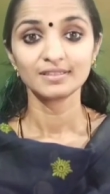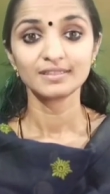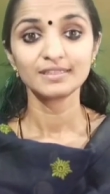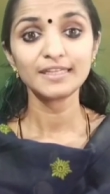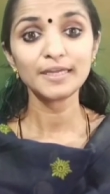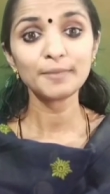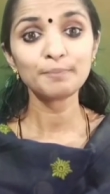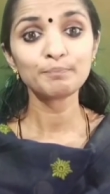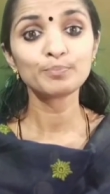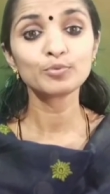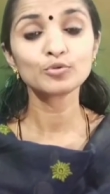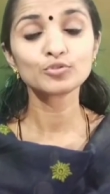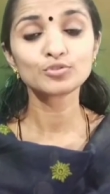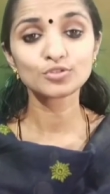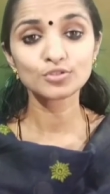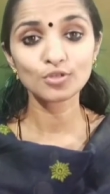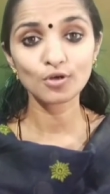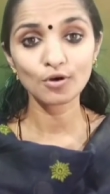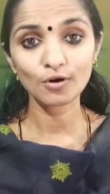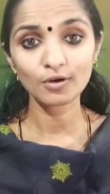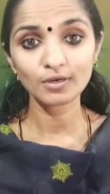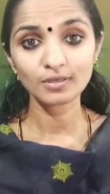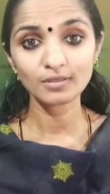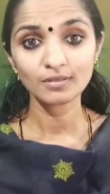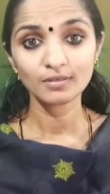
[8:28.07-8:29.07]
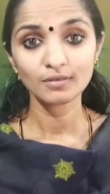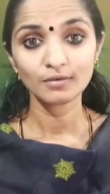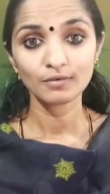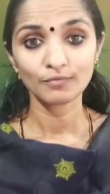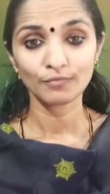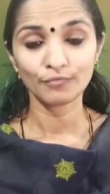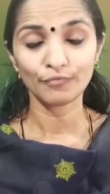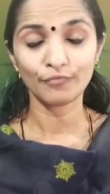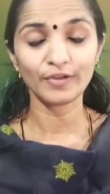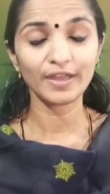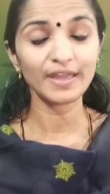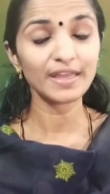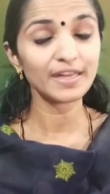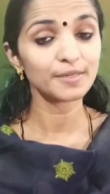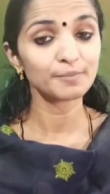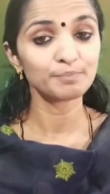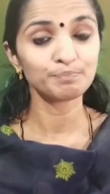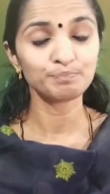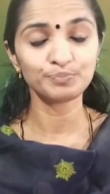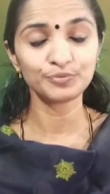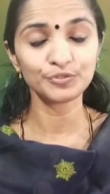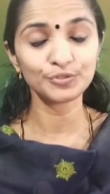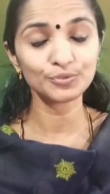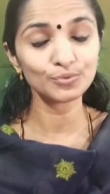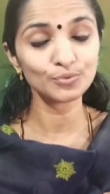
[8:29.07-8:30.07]
They put on
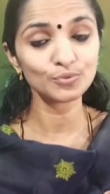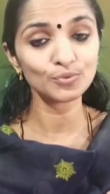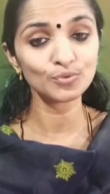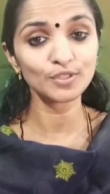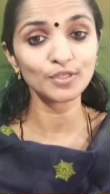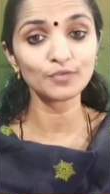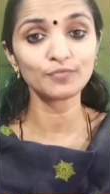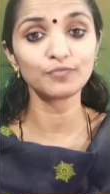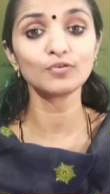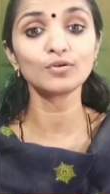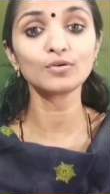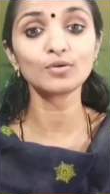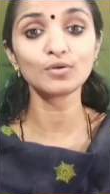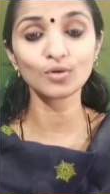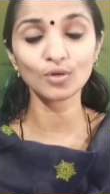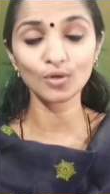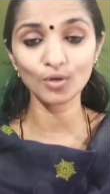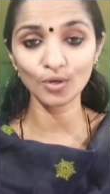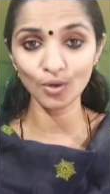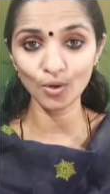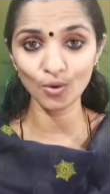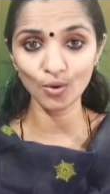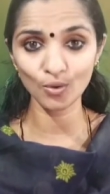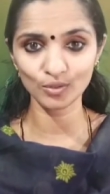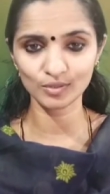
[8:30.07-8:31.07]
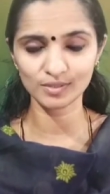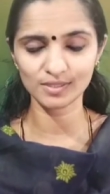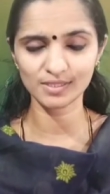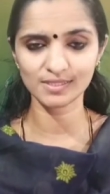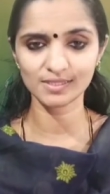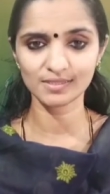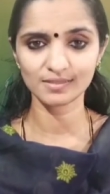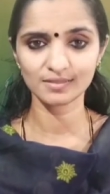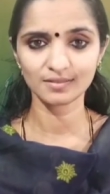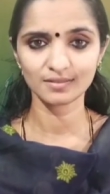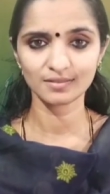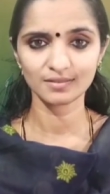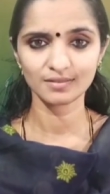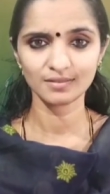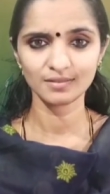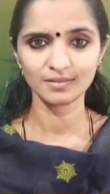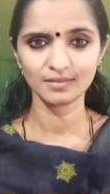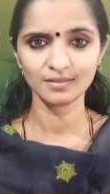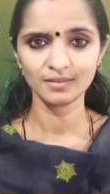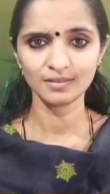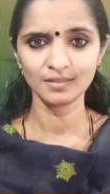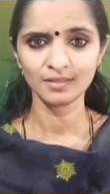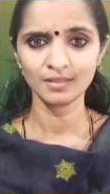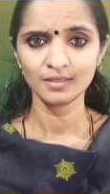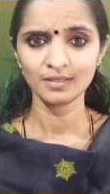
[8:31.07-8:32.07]
very beautiful clothes.
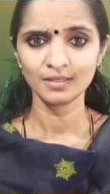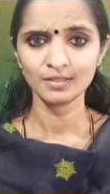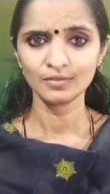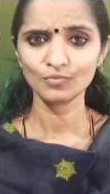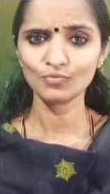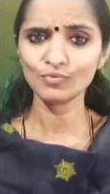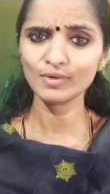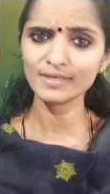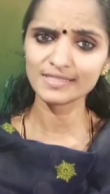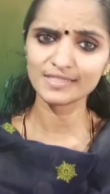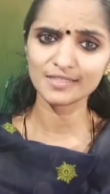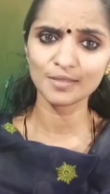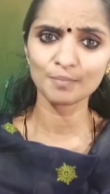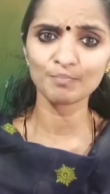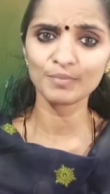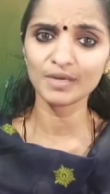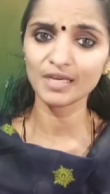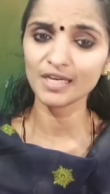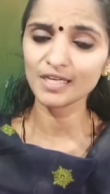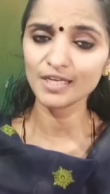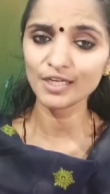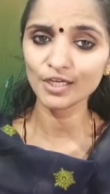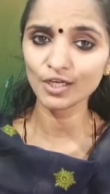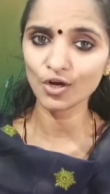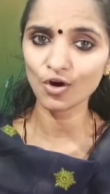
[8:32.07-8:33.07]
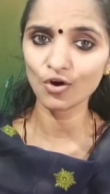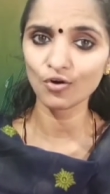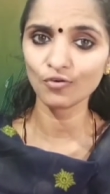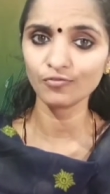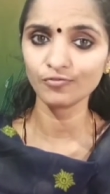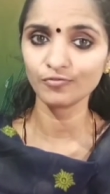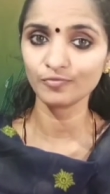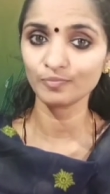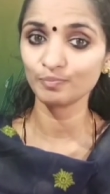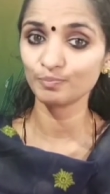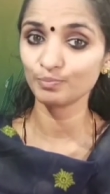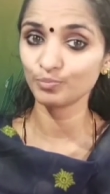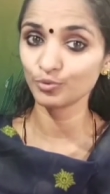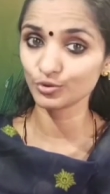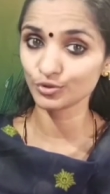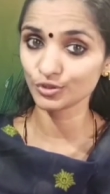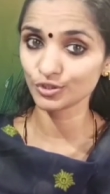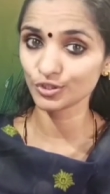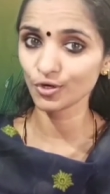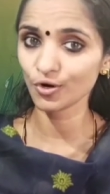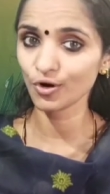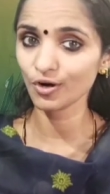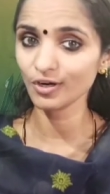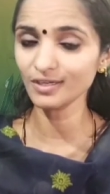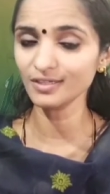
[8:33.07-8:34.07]
What's the meaning of
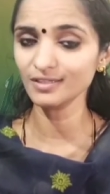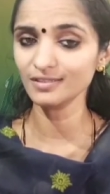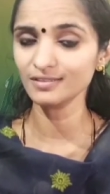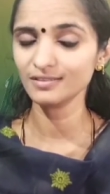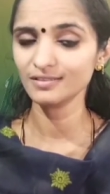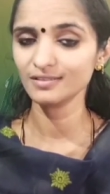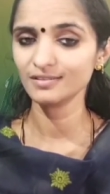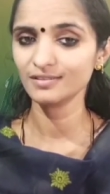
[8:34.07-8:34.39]
put on?